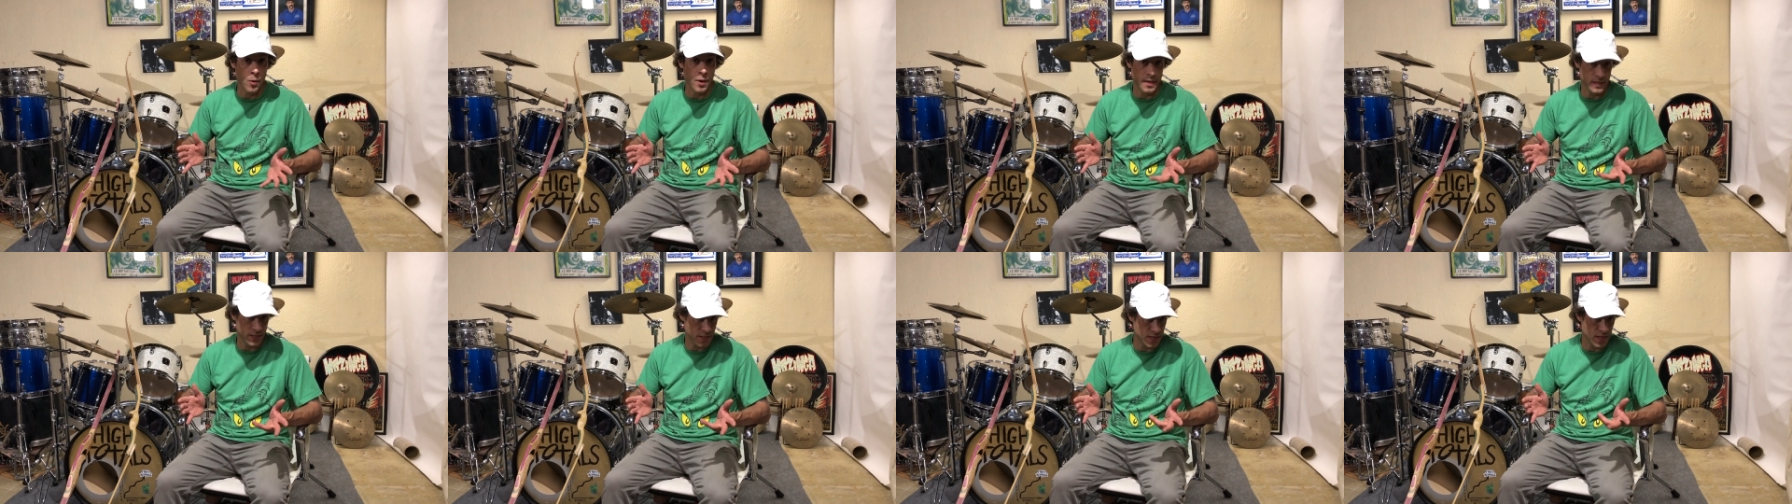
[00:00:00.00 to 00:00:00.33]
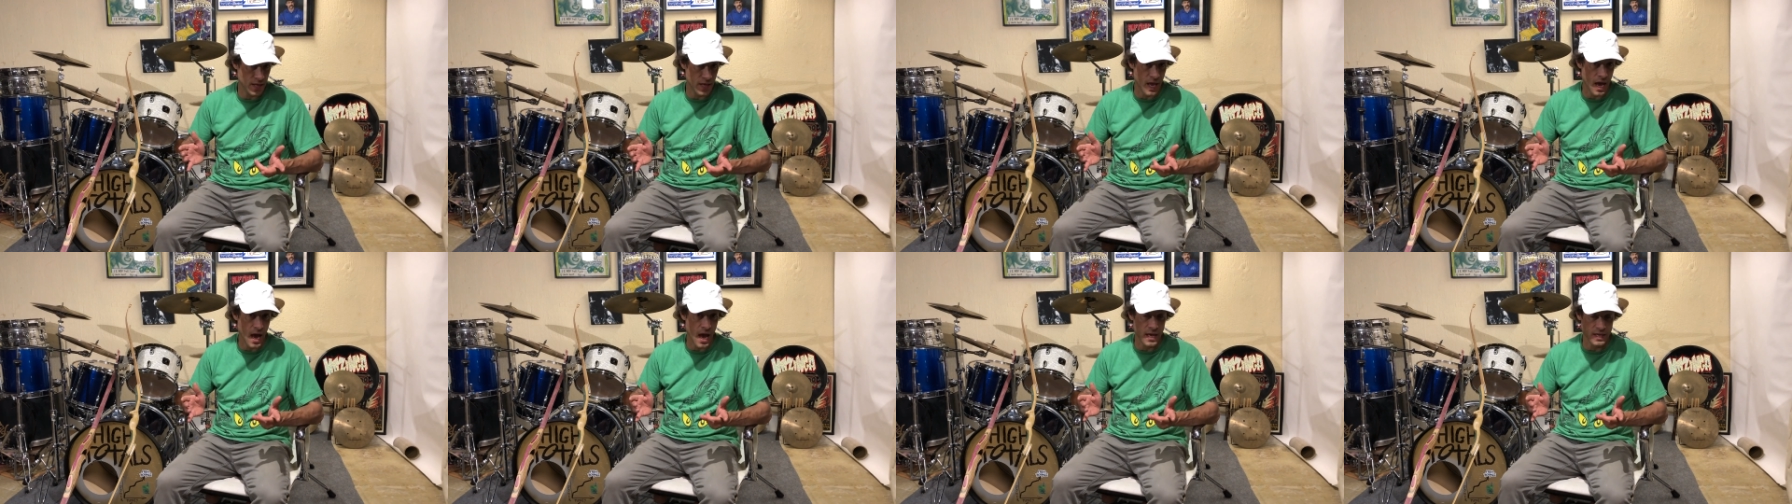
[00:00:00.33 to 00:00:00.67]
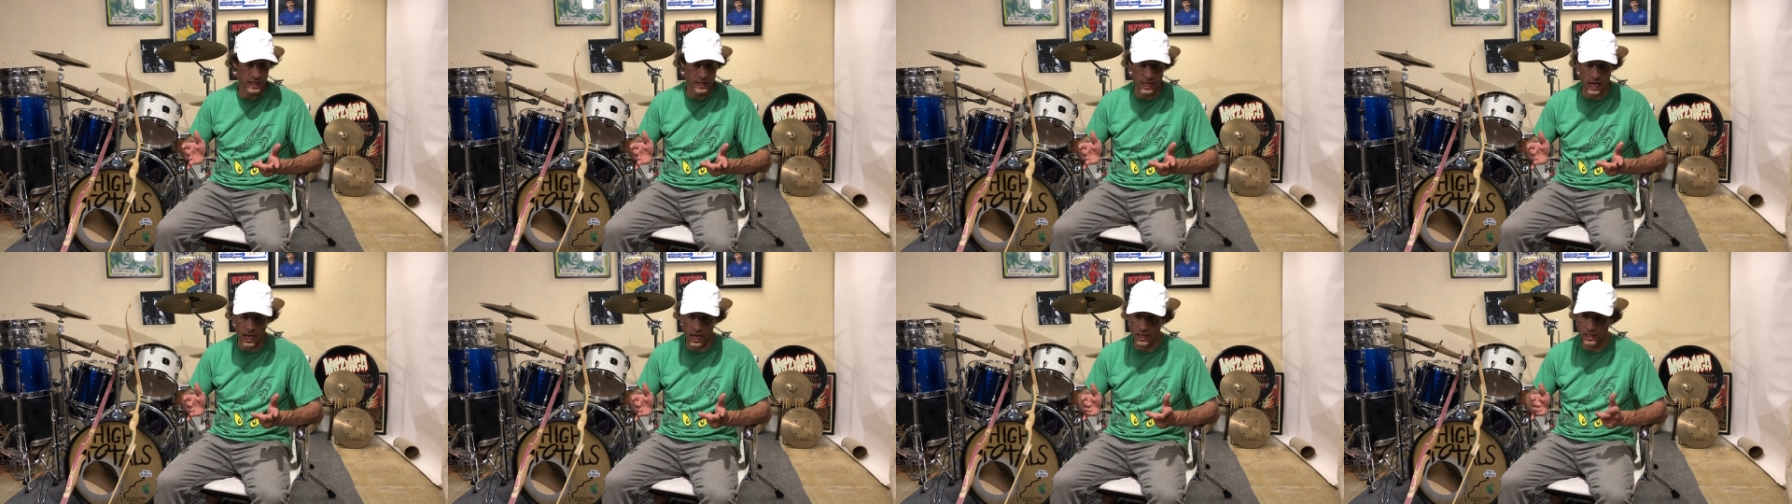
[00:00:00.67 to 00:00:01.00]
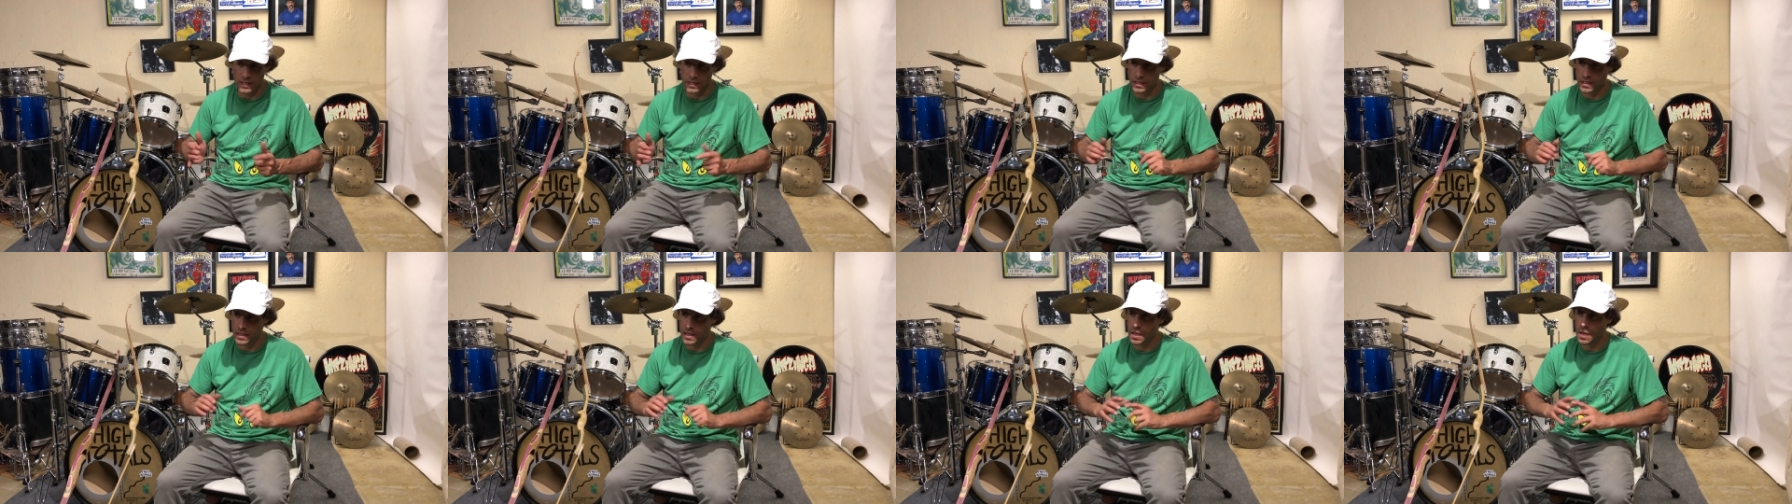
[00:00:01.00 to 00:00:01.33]
into the
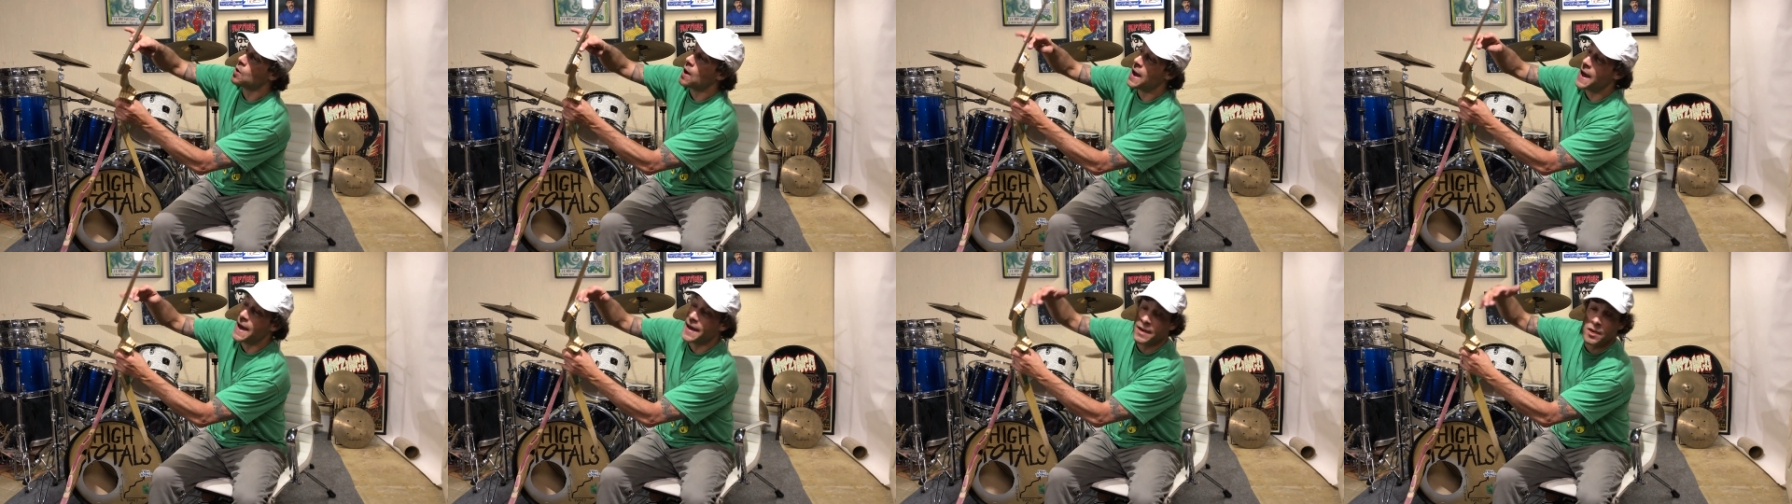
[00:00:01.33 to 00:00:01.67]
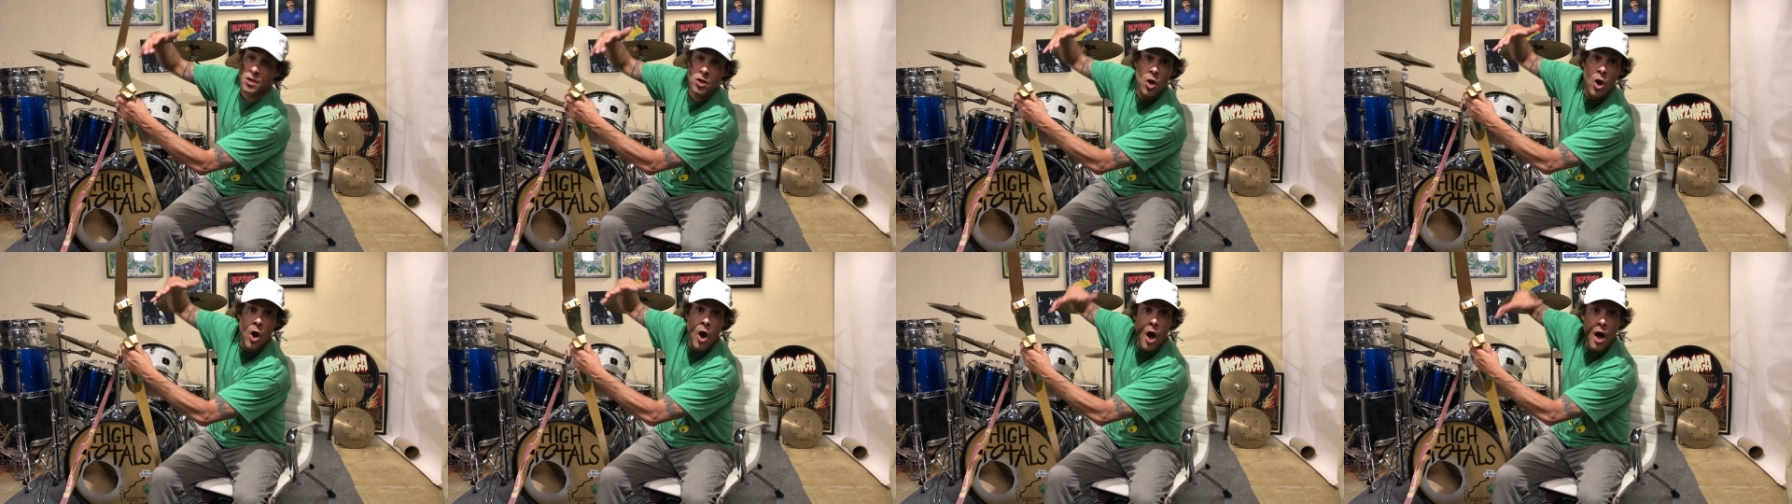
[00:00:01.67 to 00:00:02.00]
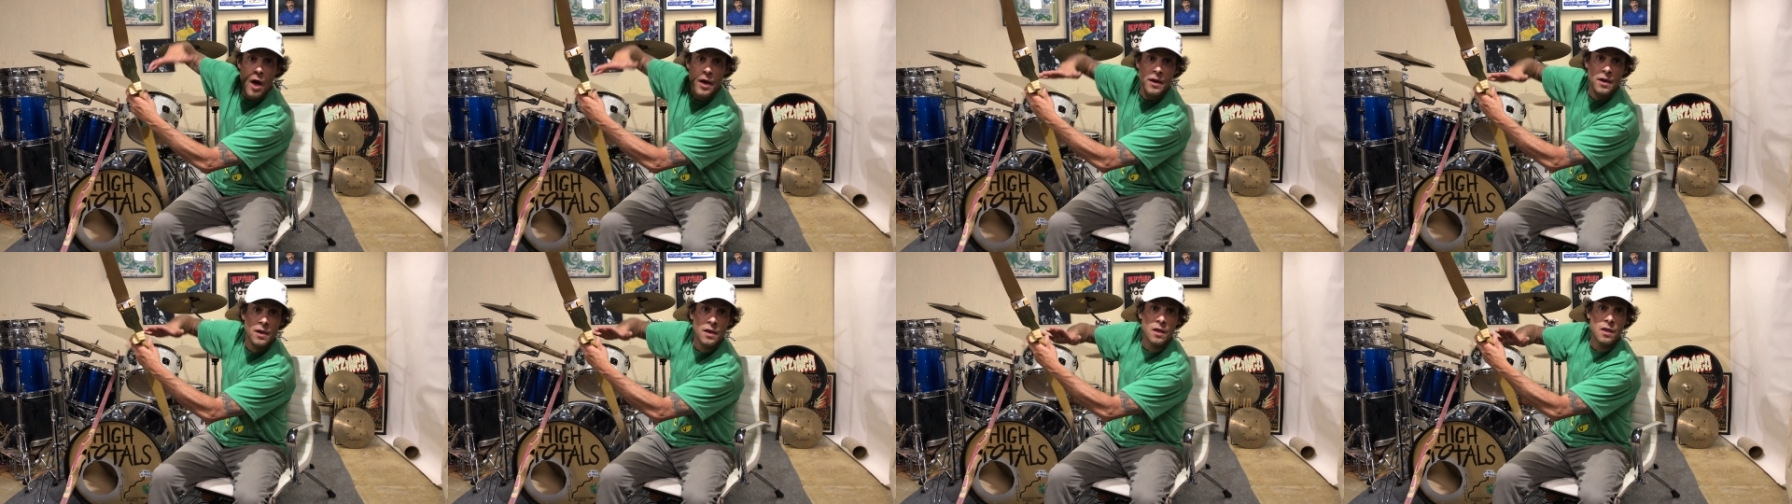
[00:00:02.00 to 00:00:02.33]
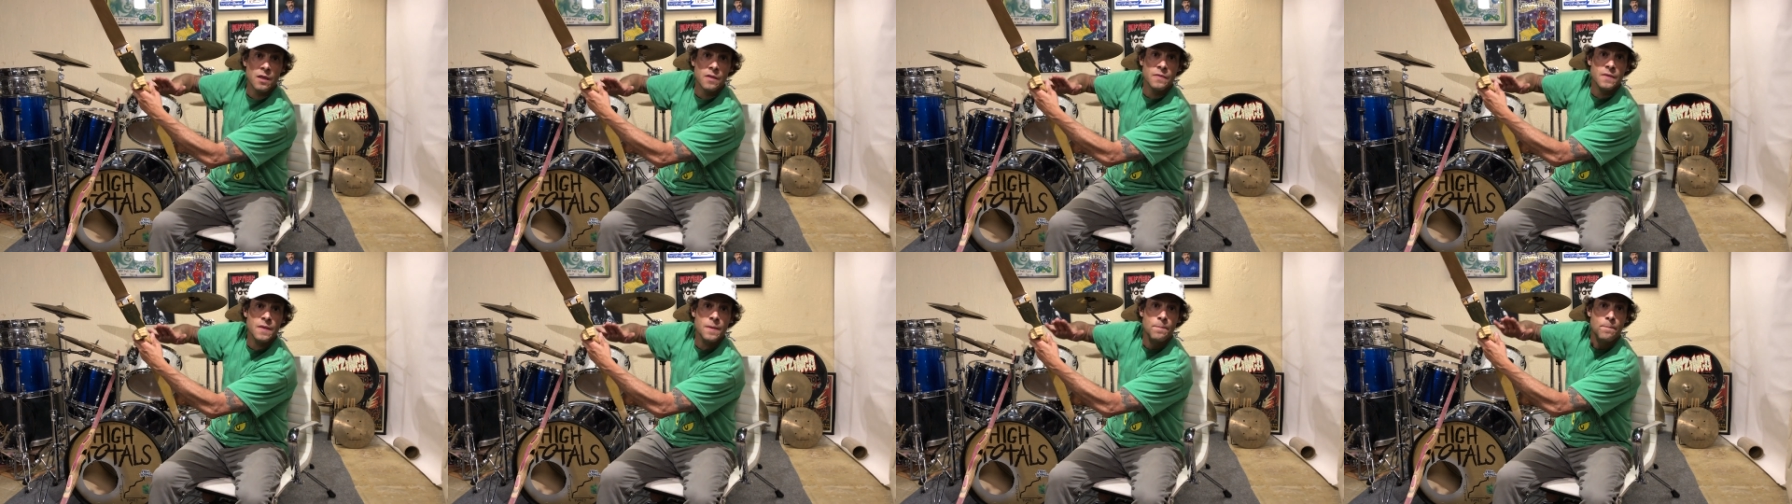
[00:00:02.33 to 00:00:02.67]
contest. I had cut
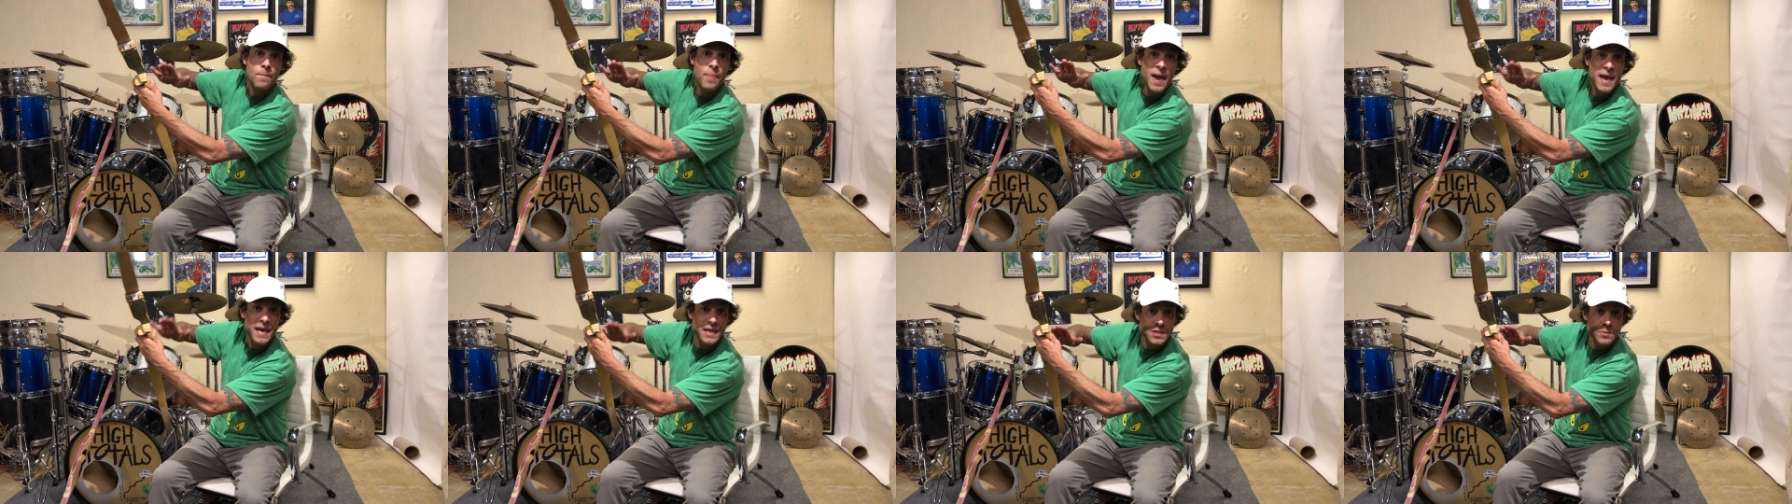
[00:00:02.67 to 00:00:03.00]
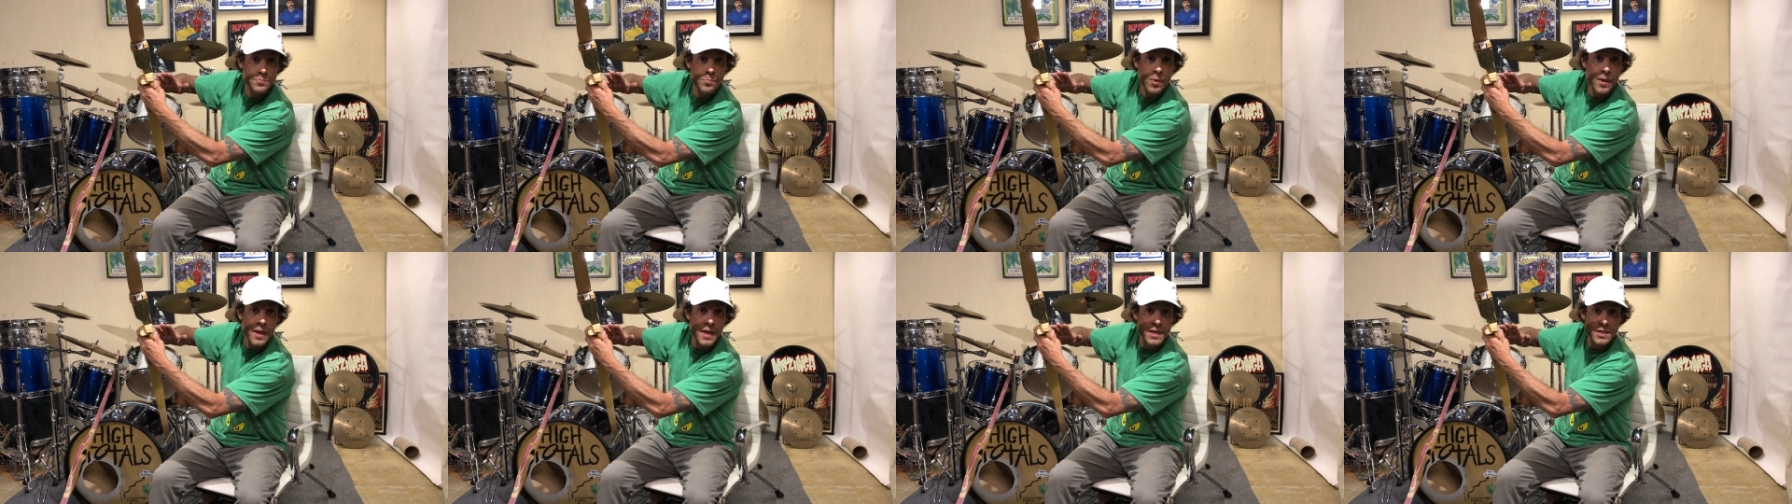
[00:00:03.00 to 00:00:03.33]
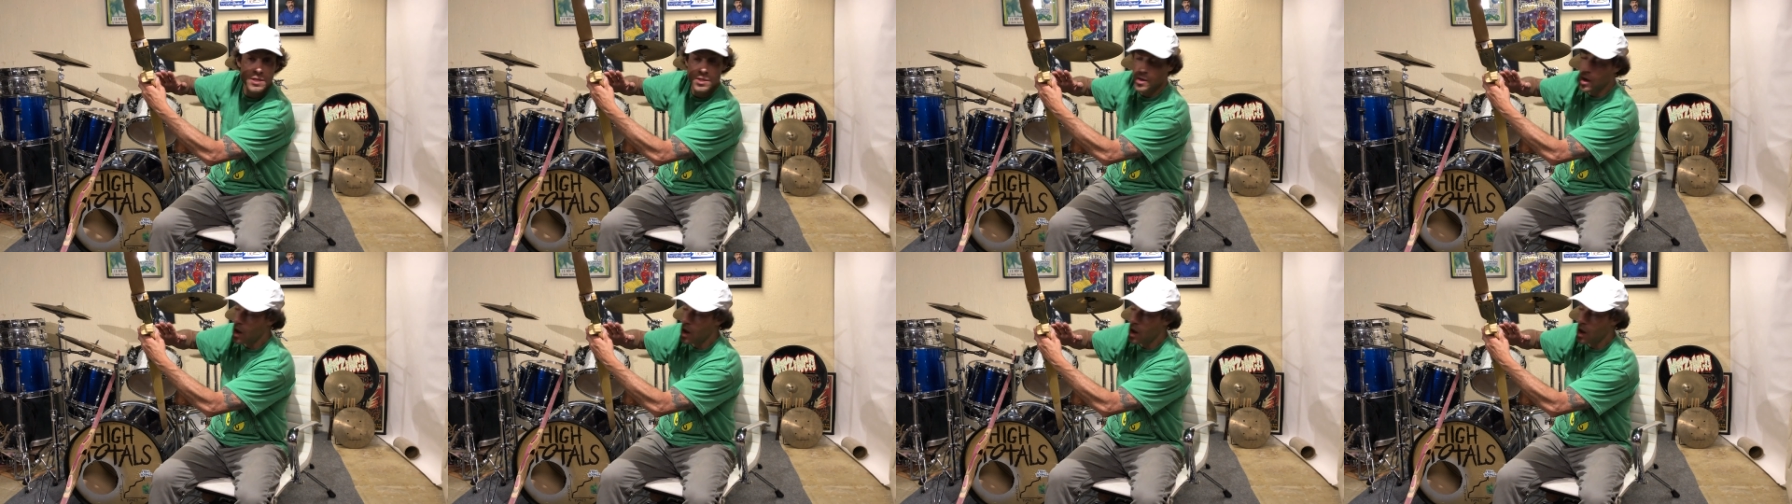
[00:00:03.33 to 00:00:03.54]
the base plates